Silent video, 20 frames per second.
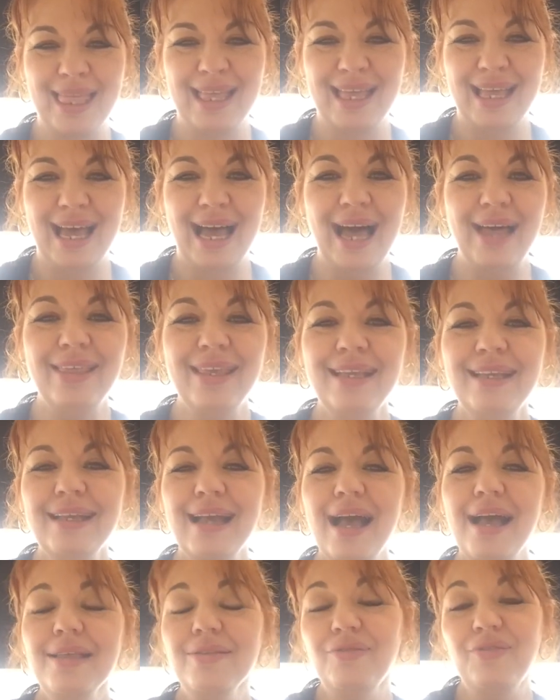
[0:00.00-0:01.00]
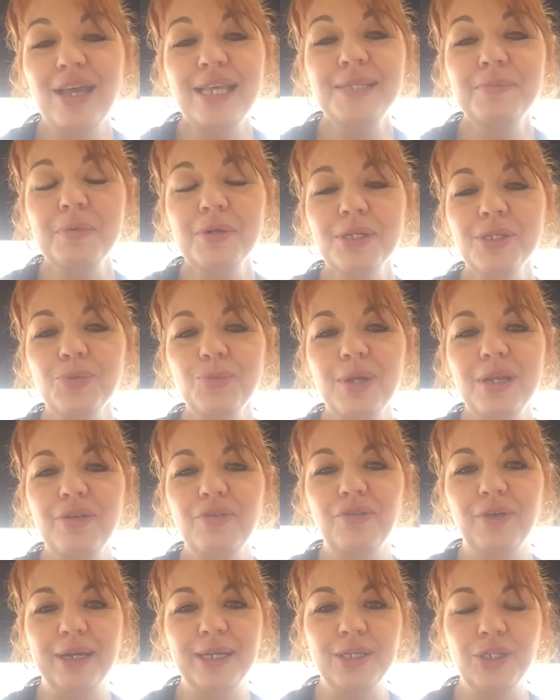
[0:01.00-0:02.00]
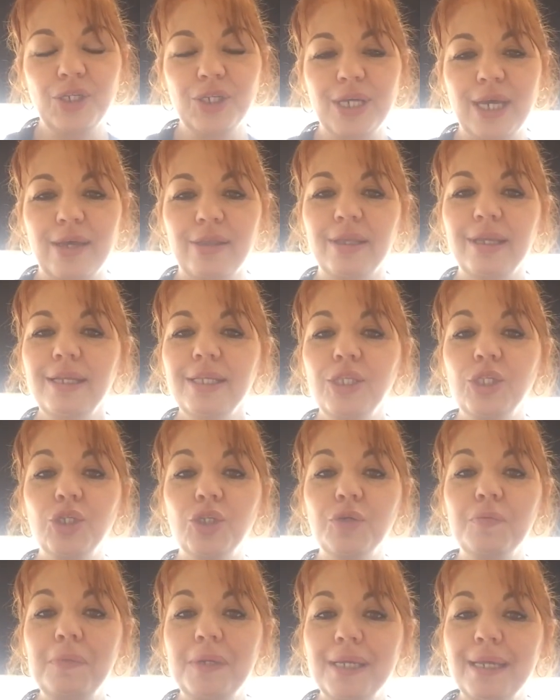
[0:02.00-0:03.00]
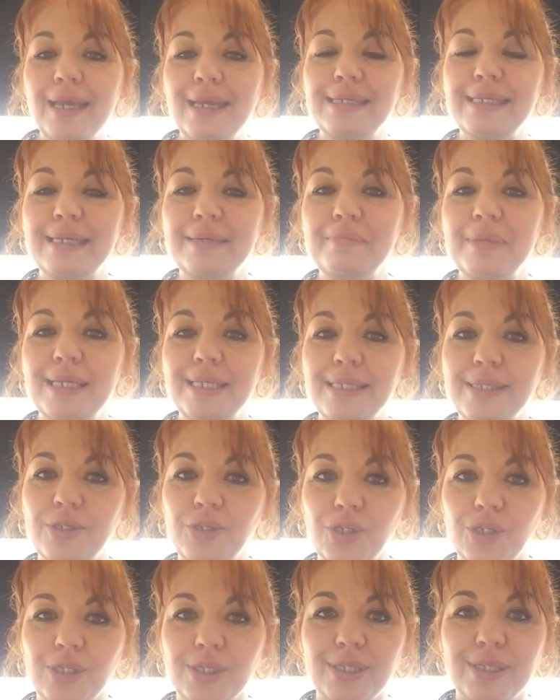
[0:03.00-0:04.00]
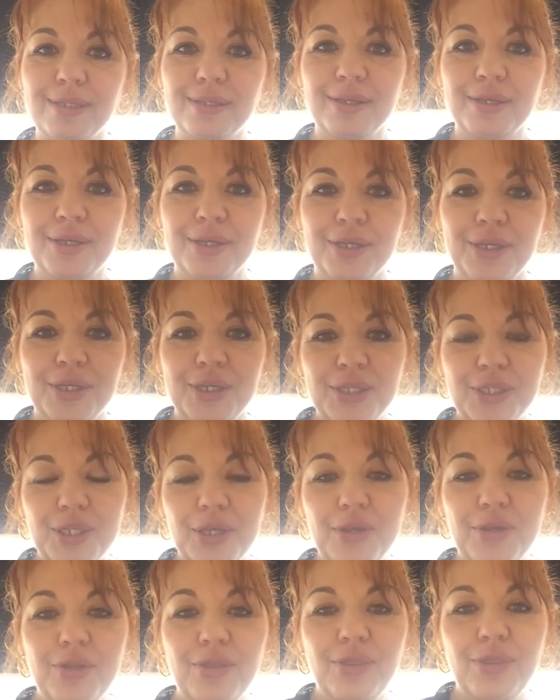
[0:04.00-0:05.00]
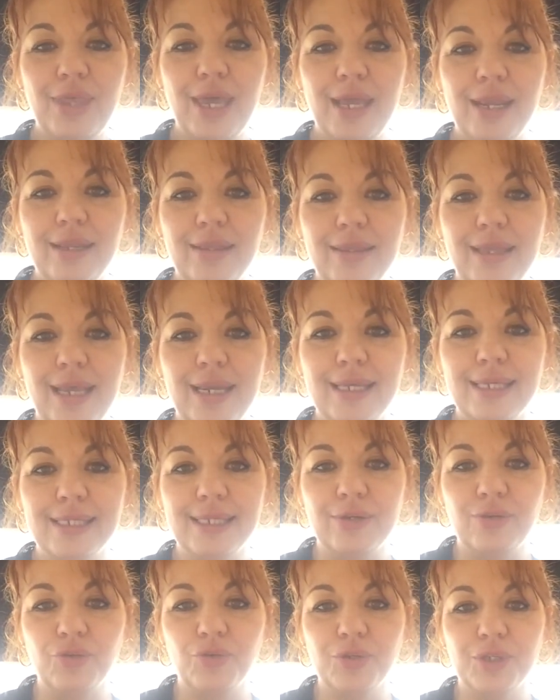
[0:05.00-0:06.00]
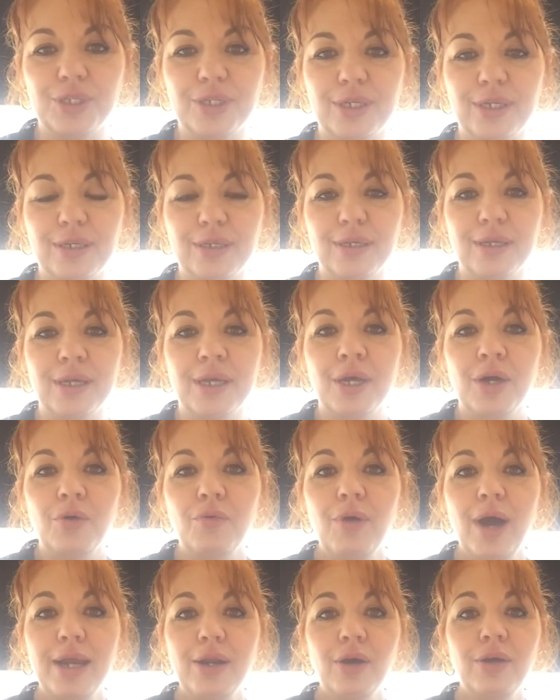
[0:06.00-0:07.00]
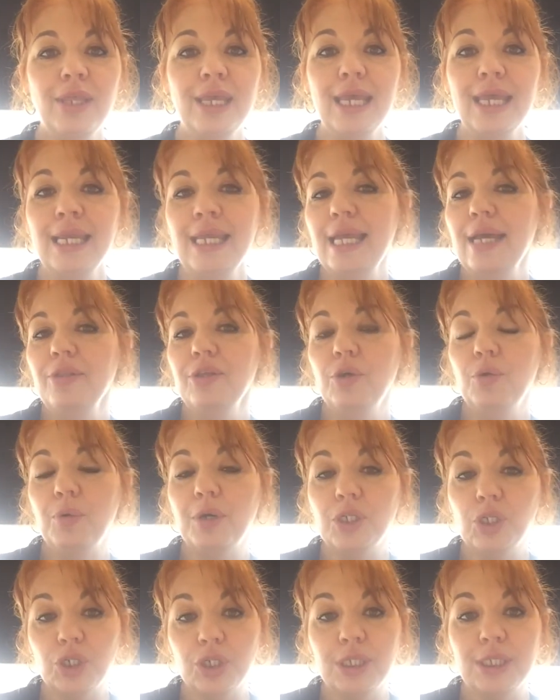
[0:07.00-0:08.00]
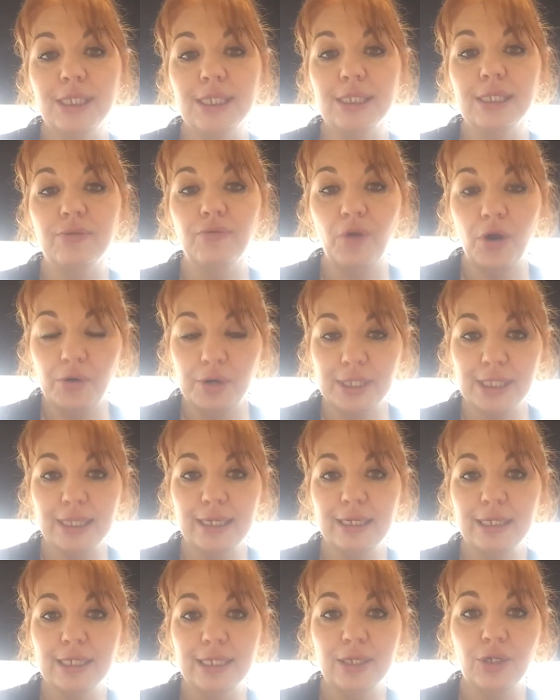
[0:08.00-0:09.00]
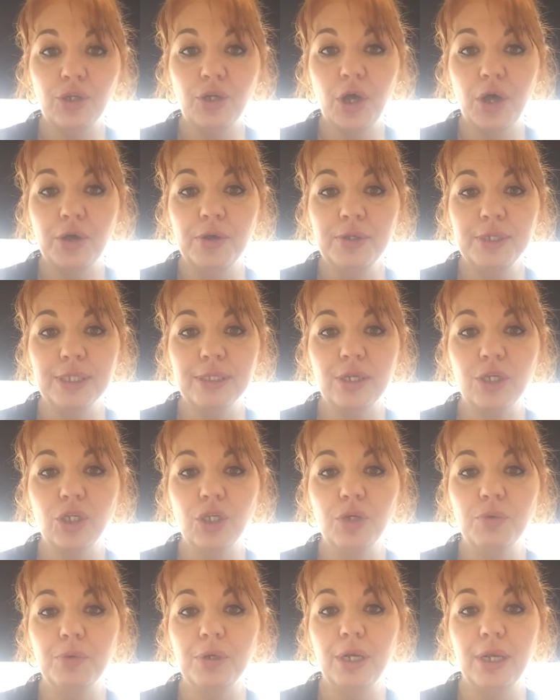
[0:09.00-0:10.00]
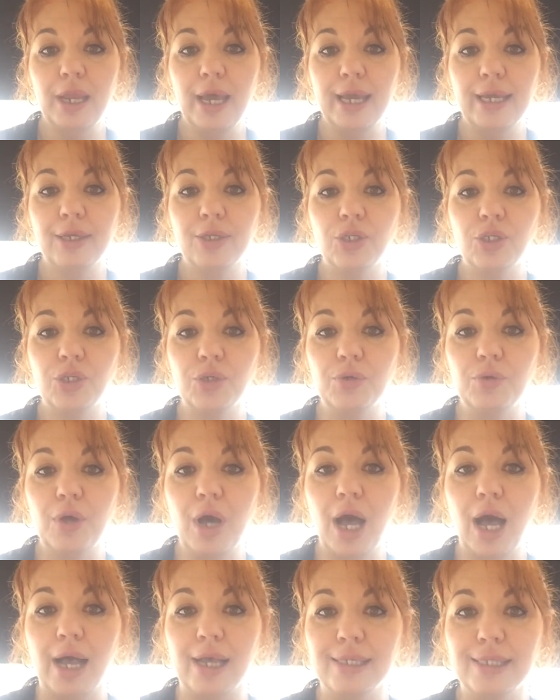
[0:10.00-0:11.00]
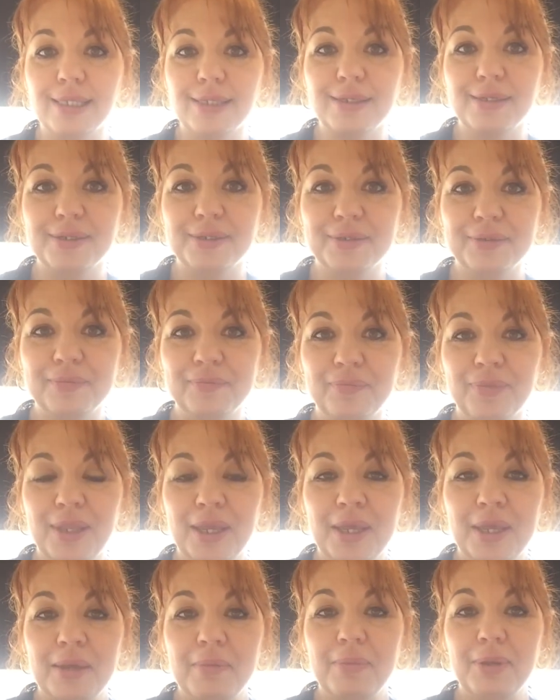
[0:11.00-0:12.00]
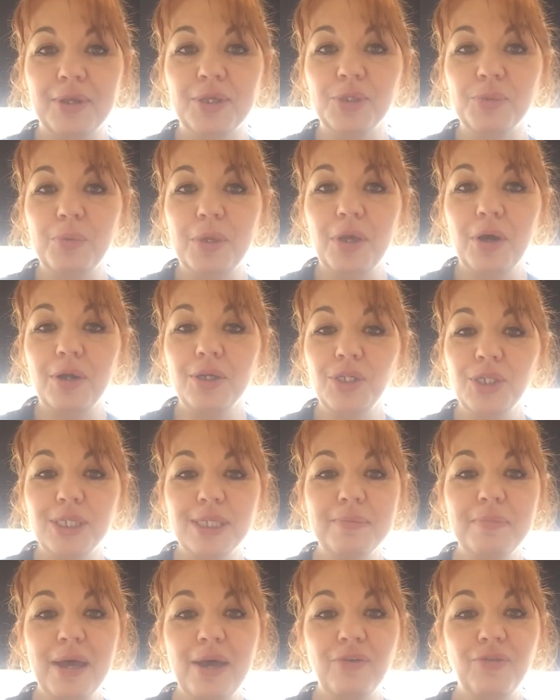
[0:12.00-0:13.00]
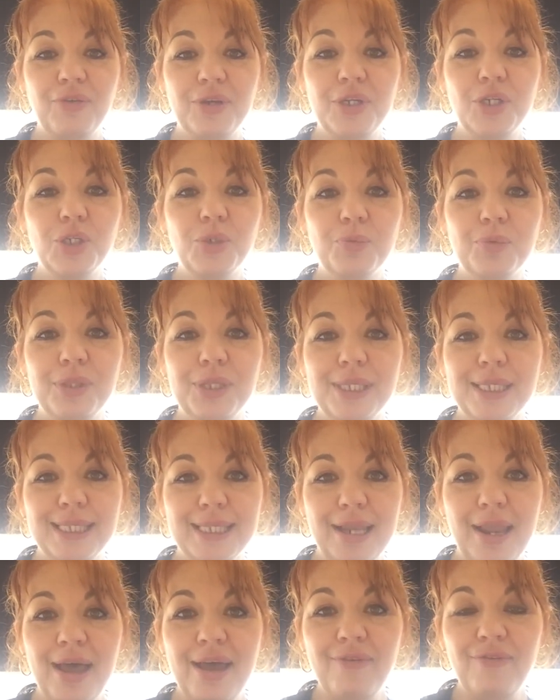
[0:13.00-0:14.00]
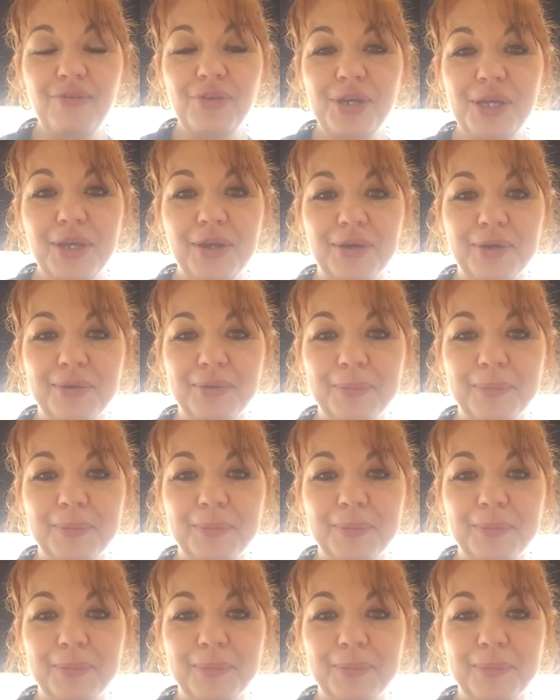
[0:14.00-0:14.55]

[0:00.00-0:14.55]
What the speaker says: I think Facebook is really funny today. I think it's duplicating messages. So that is interesting. Right, are there any other questions as far as LinkedIn goes that you would like to ask? Because we are just about finished with this live video.